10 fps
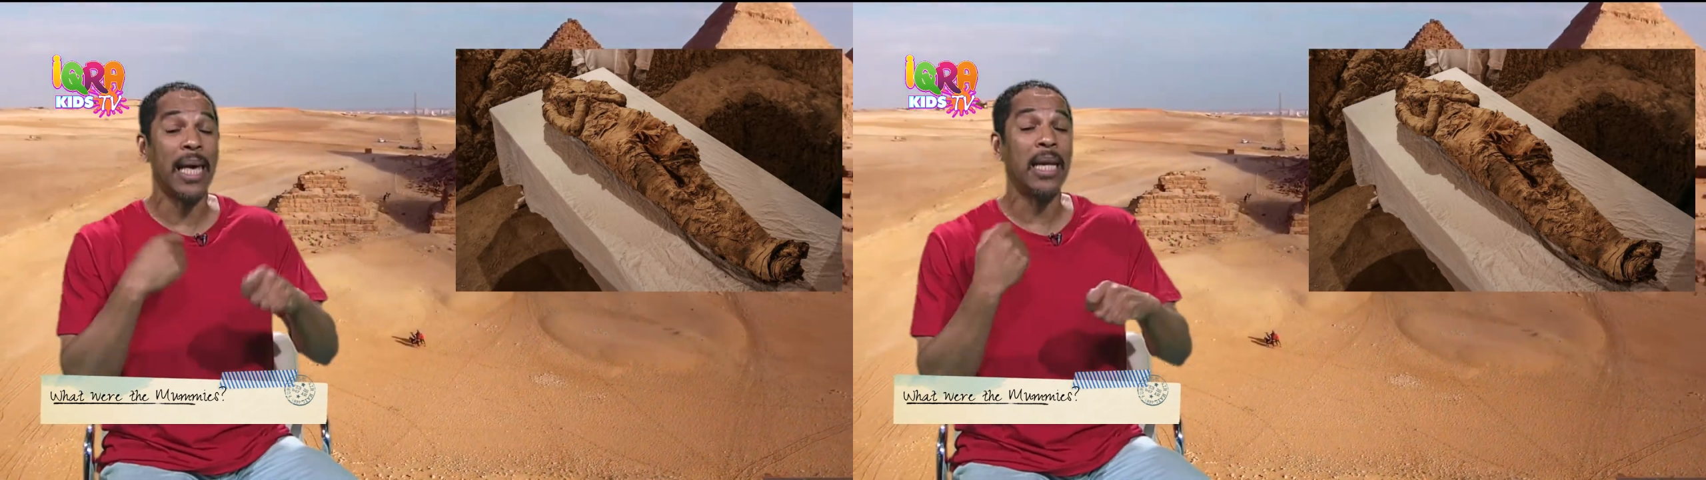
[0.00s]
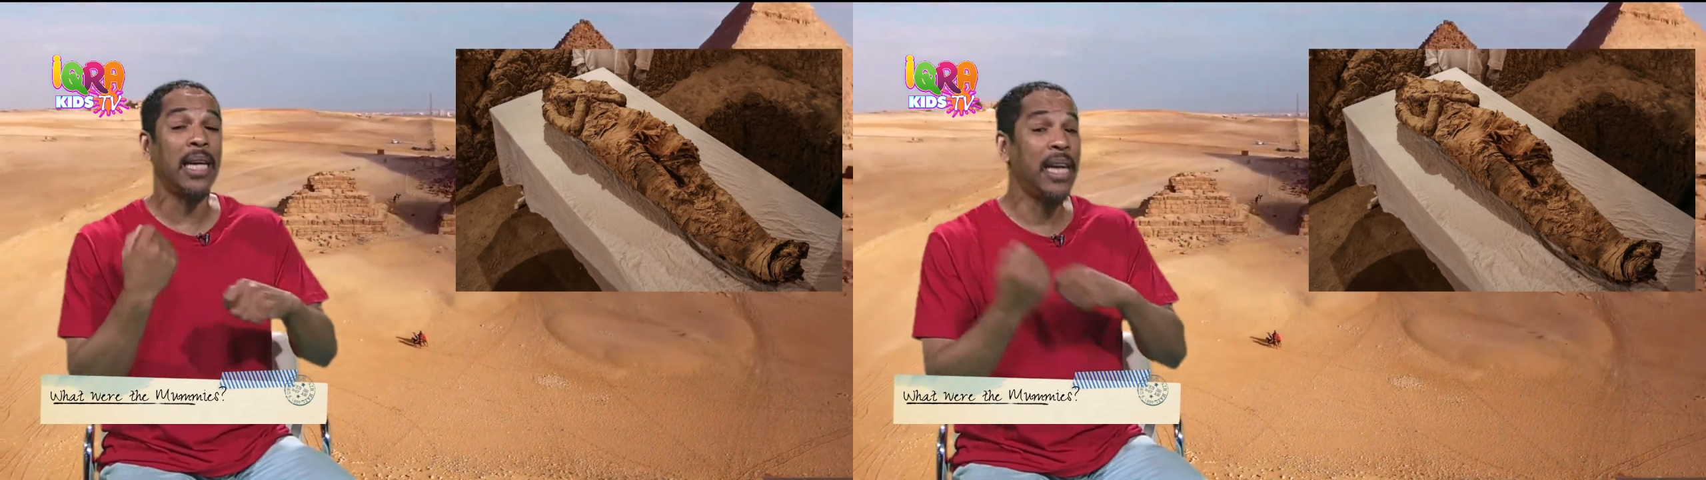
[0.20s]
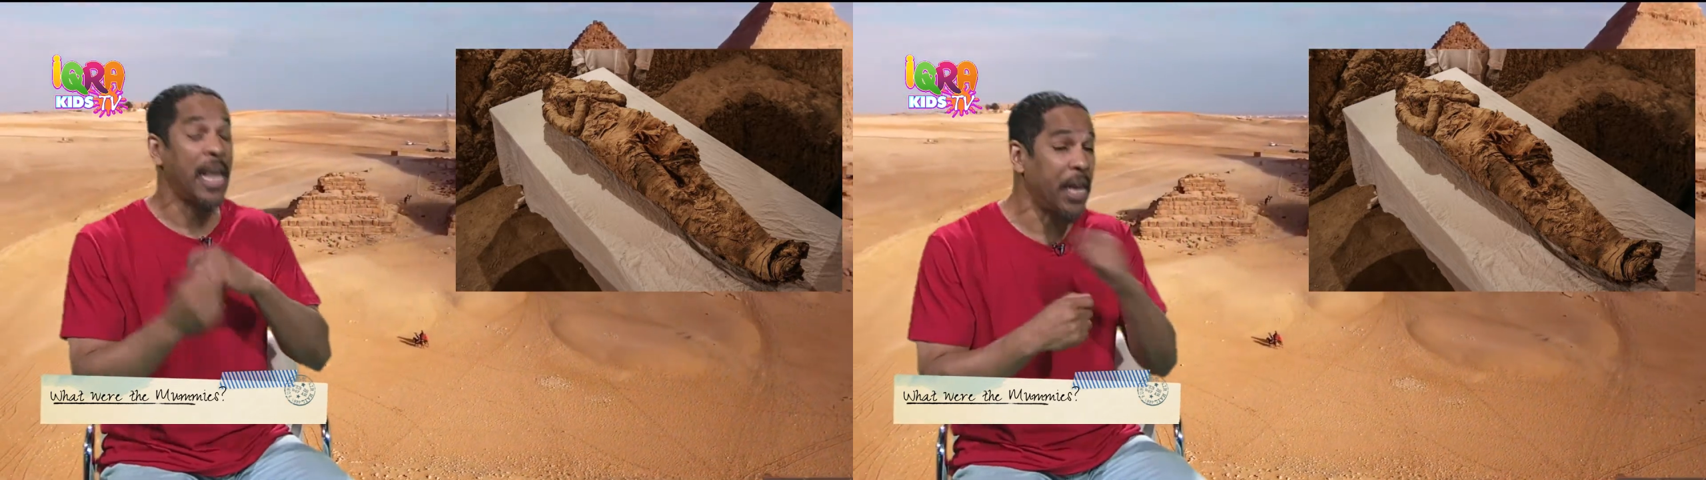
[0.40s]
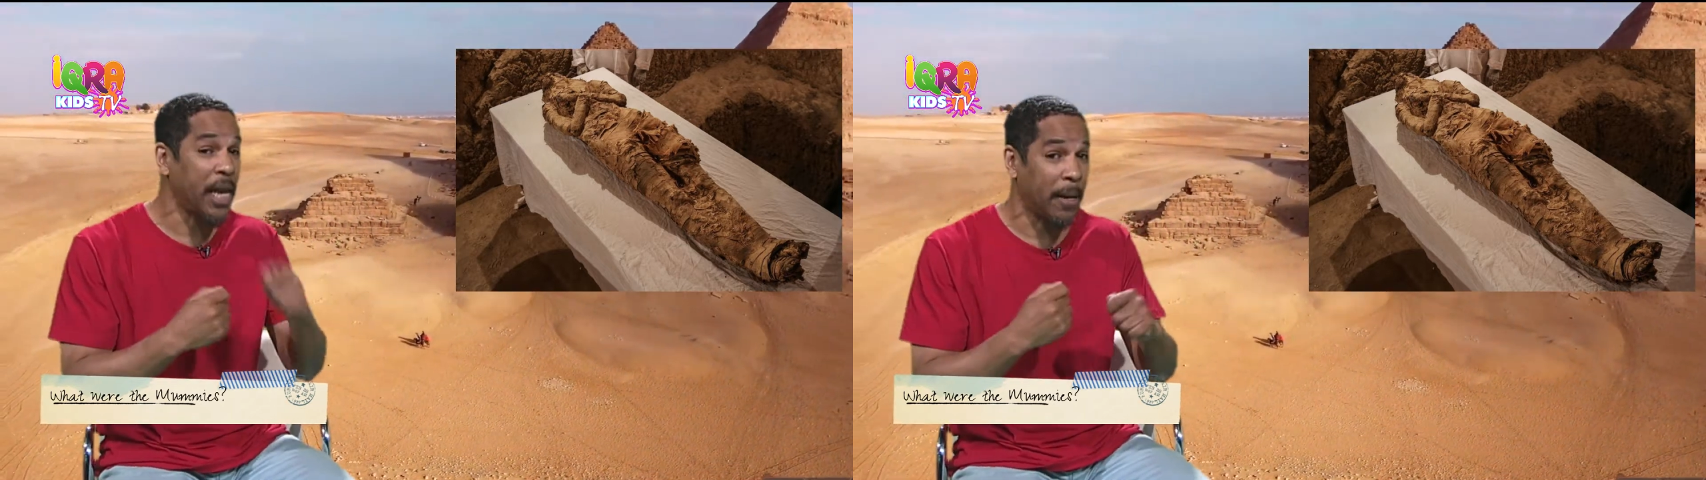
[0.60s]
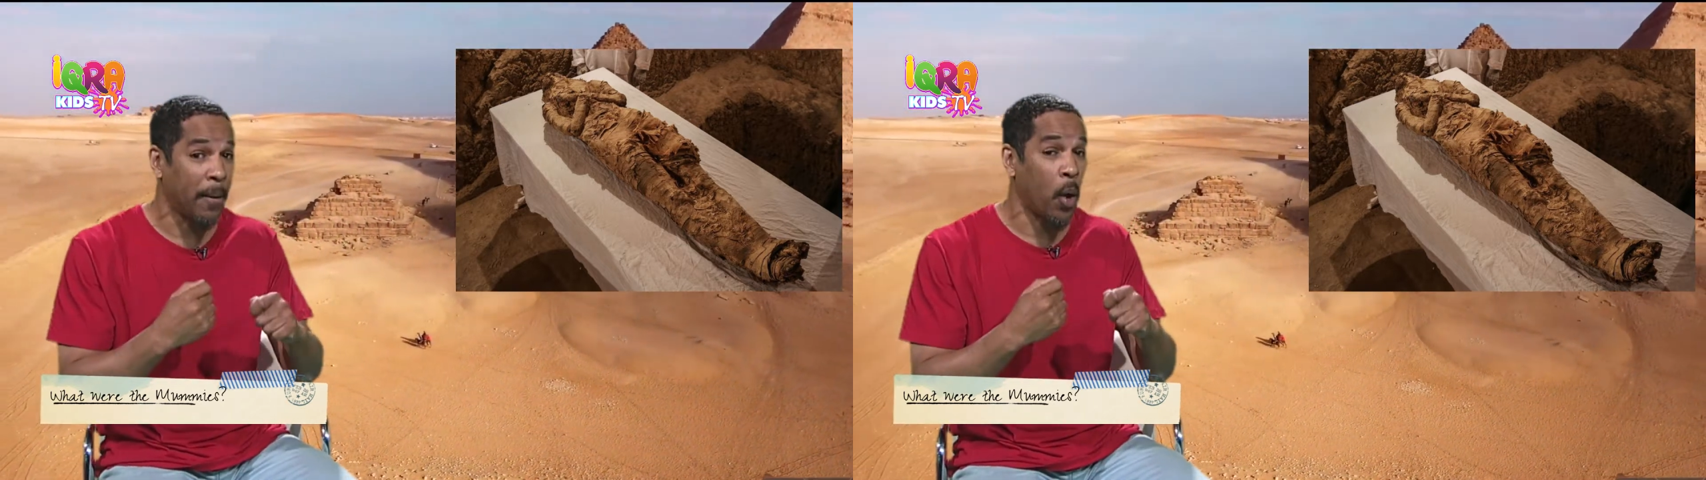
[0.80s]
in
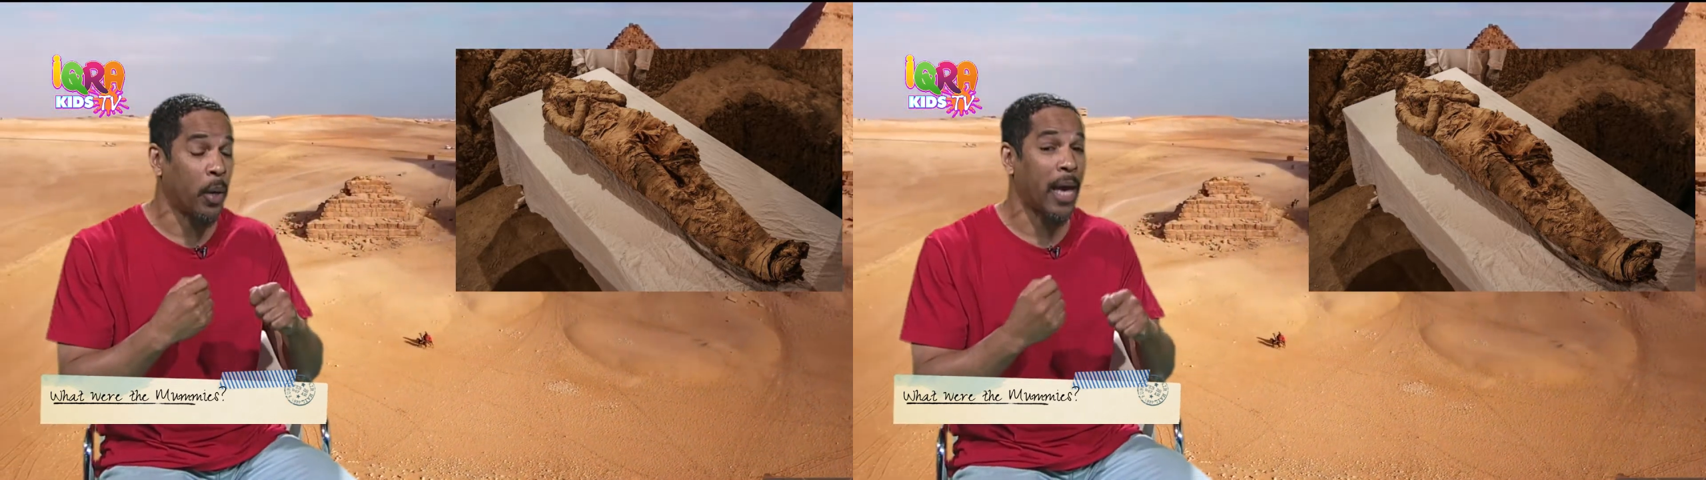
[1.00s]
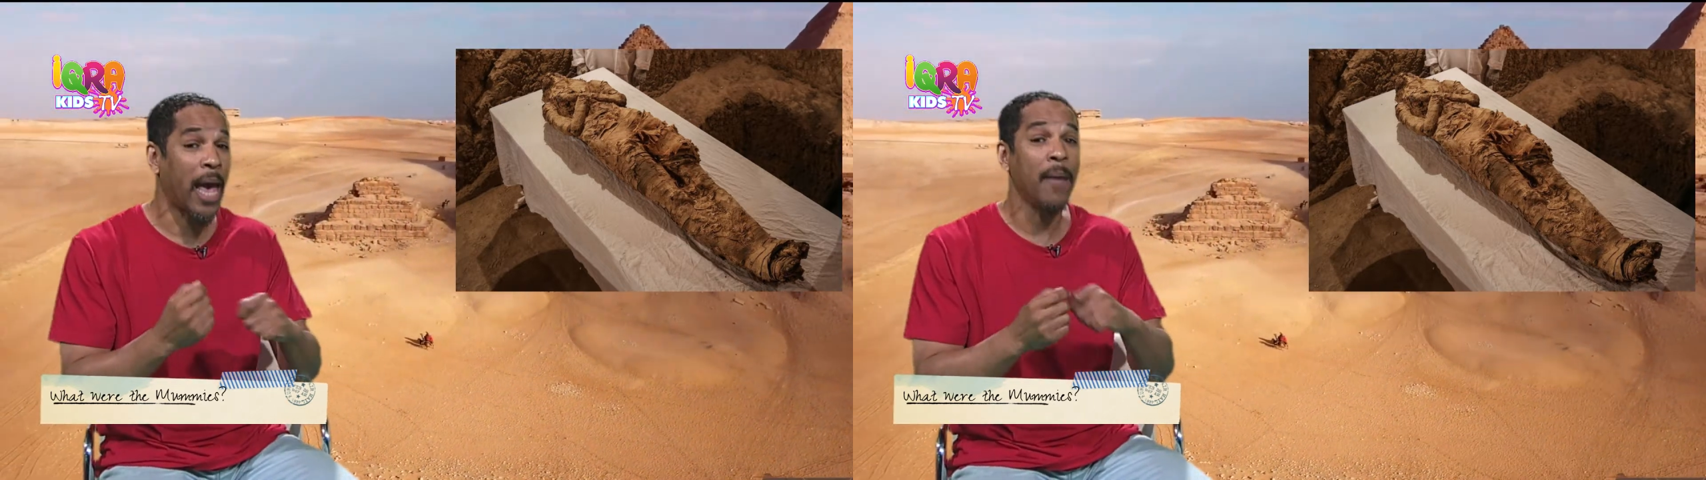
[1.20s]
linen, okay?